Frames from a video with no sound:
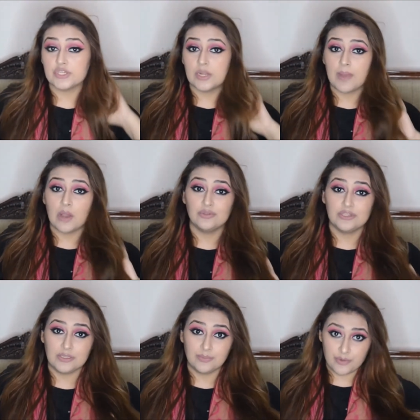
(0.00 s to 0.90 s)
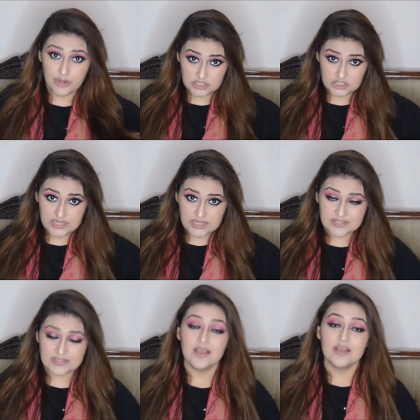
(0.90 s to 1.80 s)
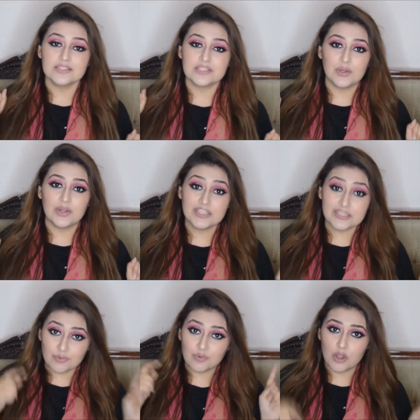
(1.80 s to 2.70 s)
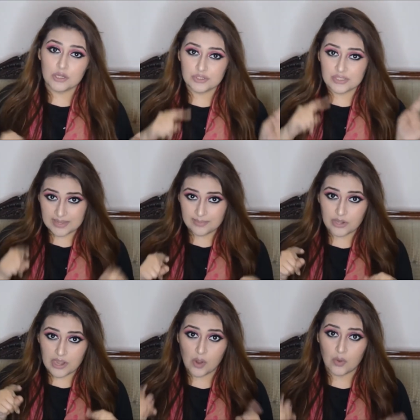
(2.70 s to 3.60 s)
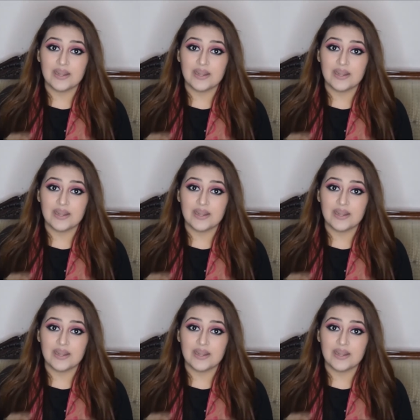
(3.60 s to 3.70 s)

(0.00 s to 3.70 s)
about the brushes. So let's move on to the demo now.